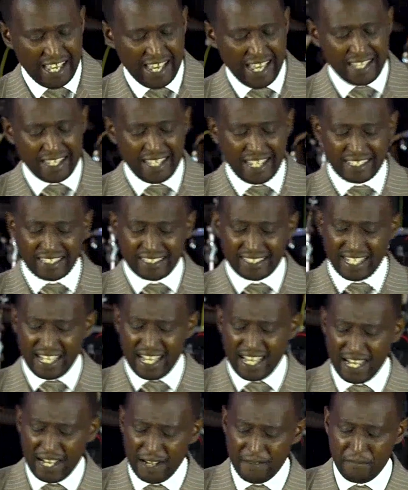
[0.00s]
And they
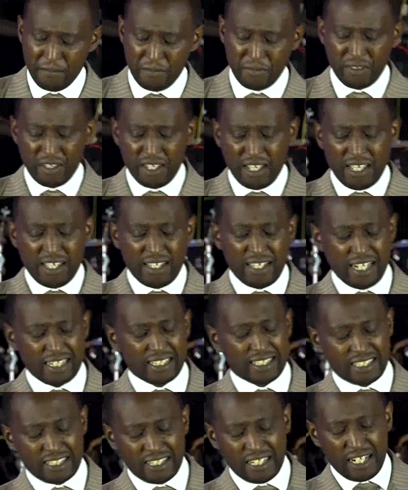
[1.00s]
say
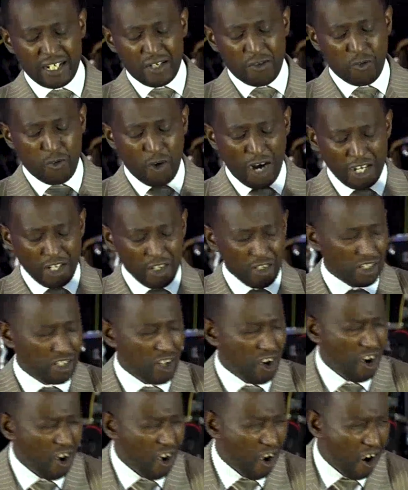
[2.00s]
that when you
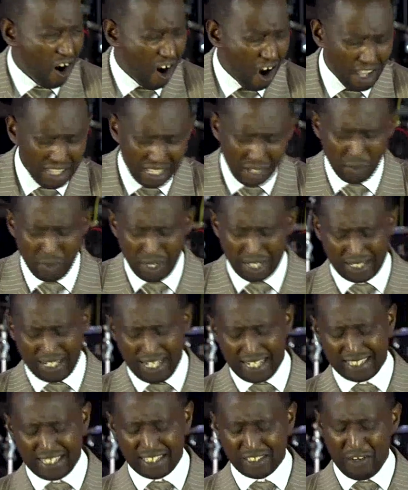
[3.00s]
know all the
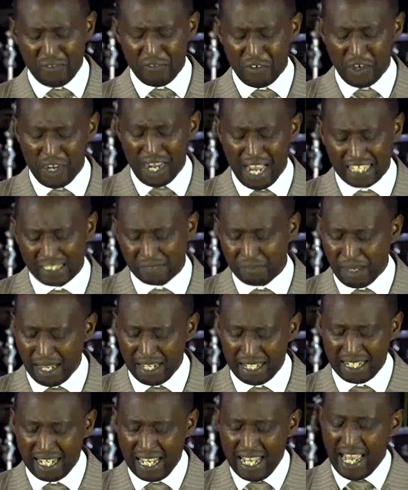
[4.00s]
weaknesses of your
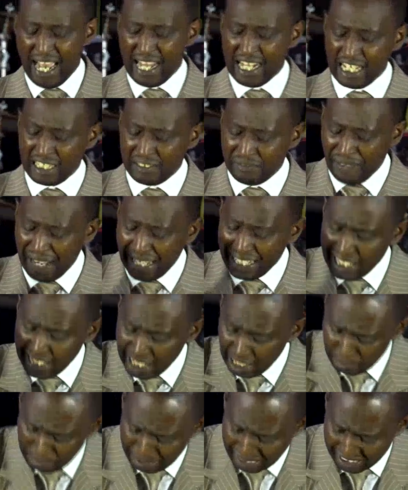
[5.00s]
husband and his
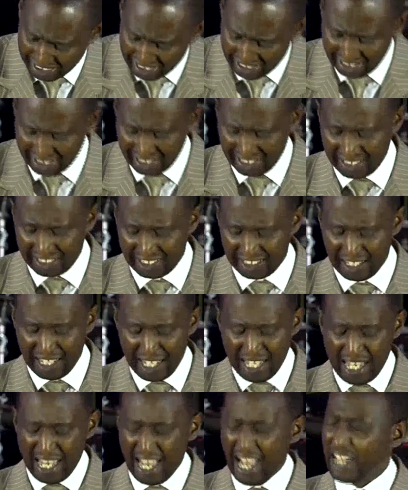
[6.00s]
vulnerabilities,
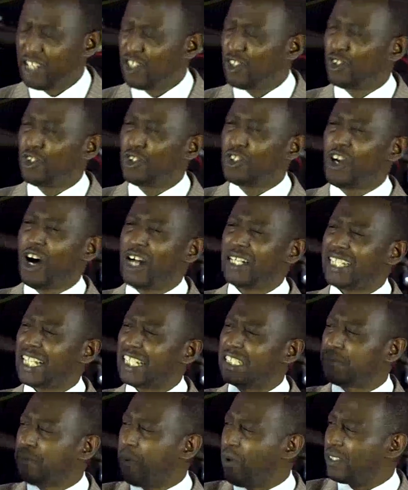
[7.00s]
and you do not
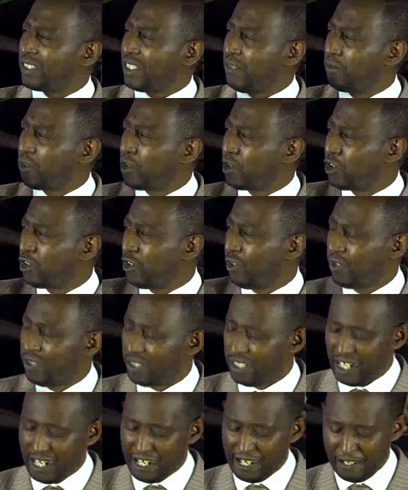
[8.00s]
expose him to
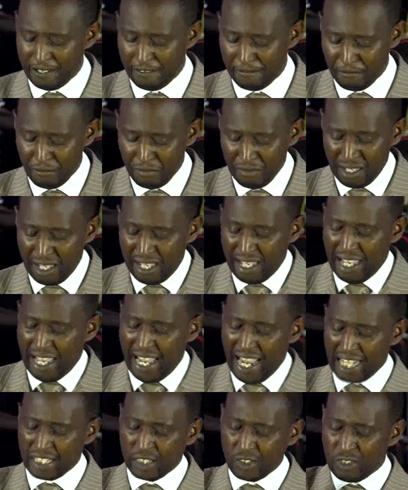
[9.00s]
children
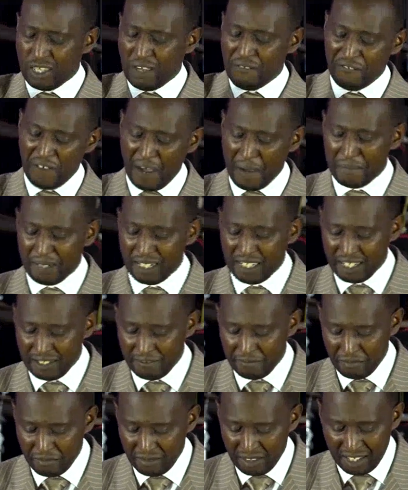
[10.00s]
and to the
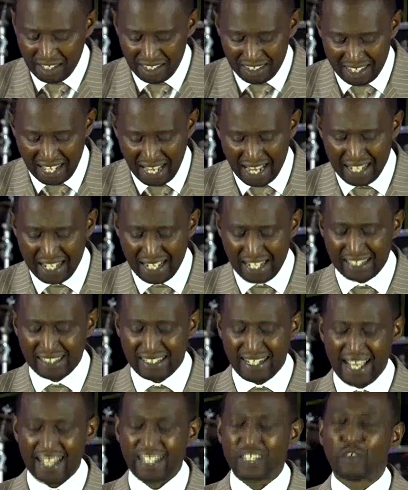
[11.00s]
family, then
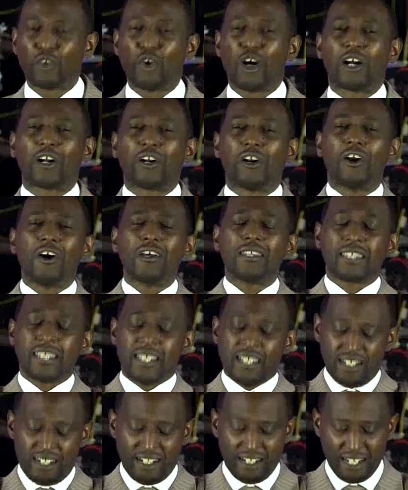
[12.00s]
it's like you are
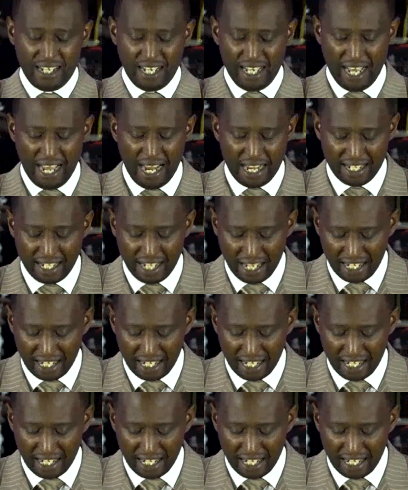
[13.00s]
clothing a